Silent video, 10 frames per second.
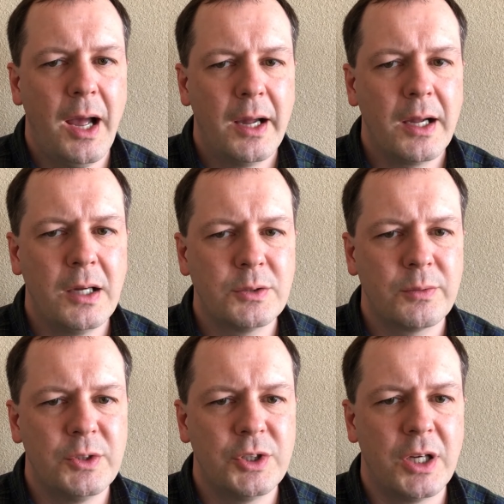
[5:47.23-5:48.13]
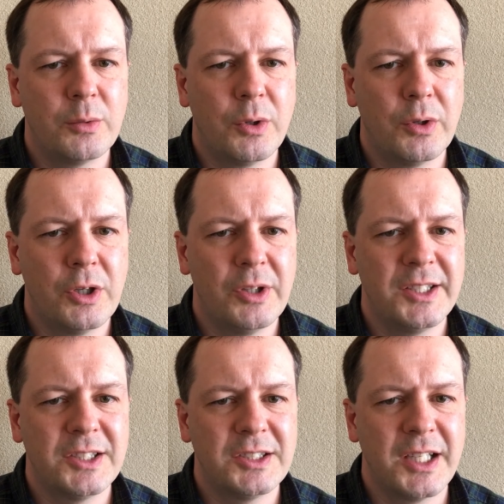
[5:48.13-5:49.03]
comes from General
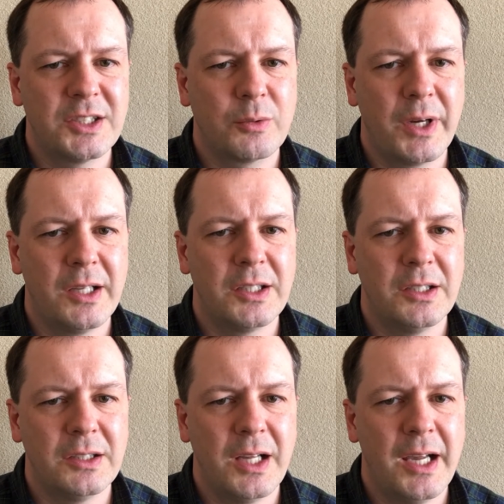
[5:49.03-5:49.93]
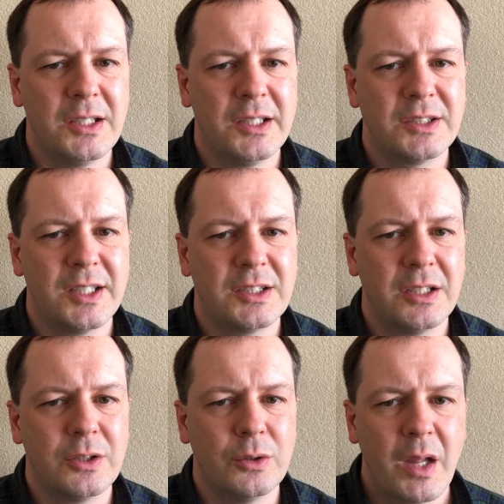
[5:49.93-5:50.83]
Ulysses S. Grant in
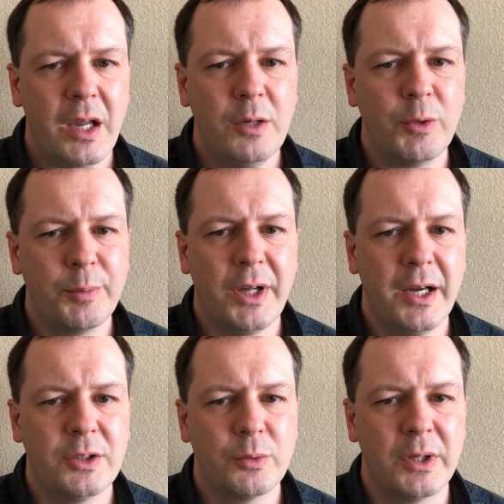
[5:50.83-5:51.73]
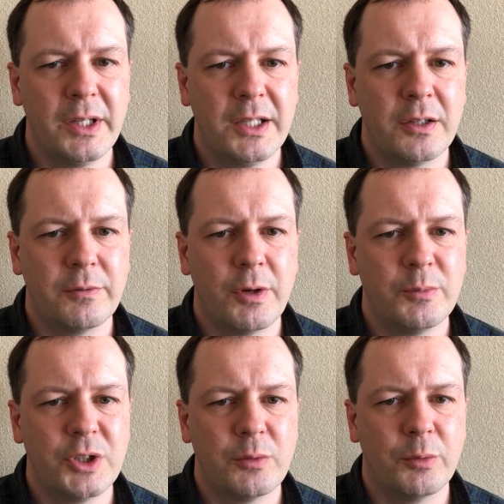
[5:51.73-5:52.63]
1862 in reply to a letter from
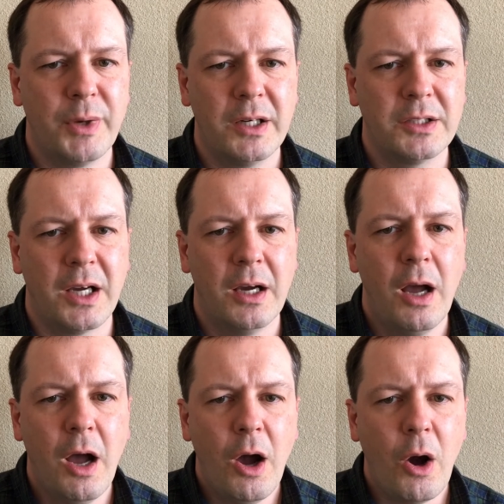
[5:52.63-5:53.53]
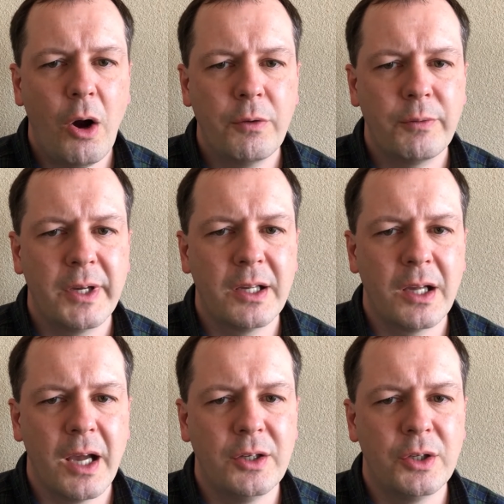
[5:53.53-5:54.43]
General Buckner offering
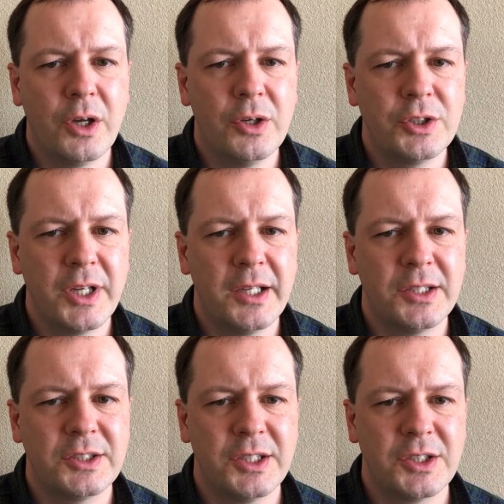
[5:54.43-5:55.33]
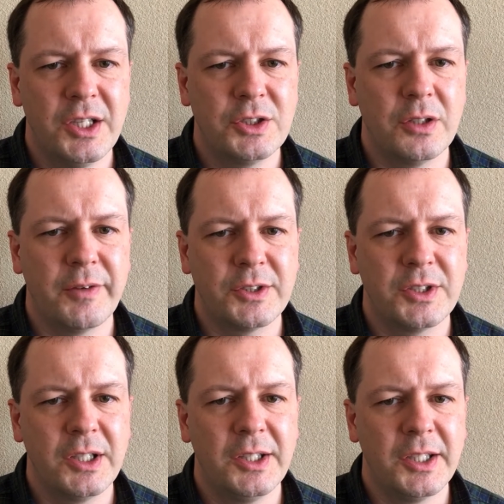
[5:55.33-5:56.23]
a negotiated cessation of
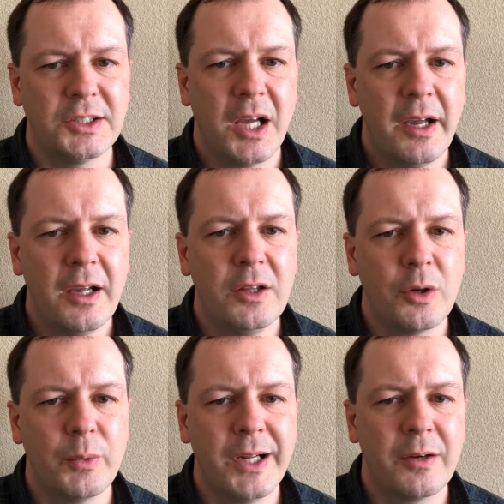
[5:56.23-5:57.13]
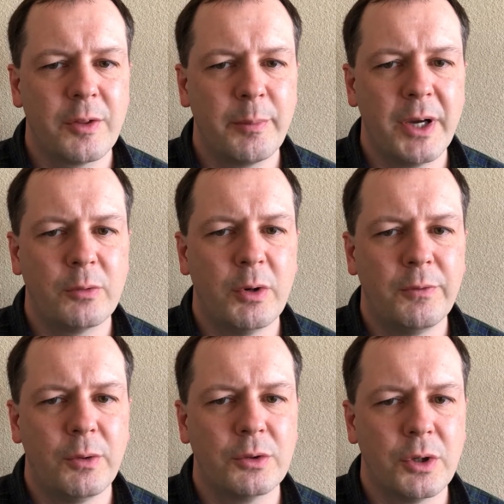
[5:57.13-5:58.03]
hostilities in the wake of the Battle of
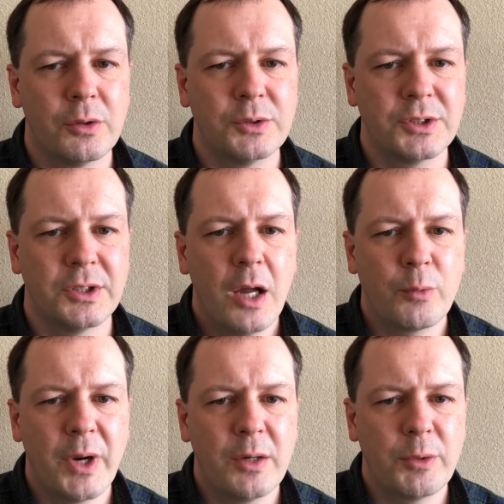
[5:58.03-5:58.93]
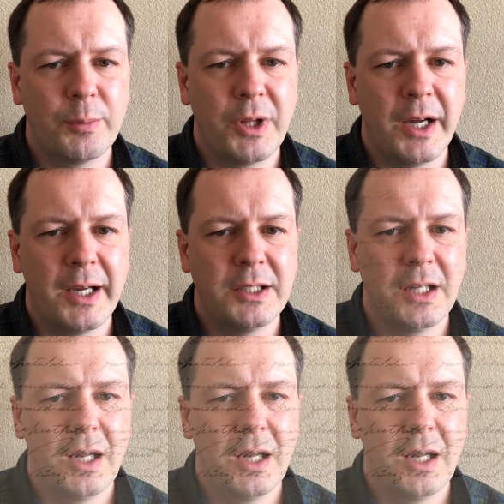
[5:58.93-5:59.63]
Fort Donelson. Grant replied,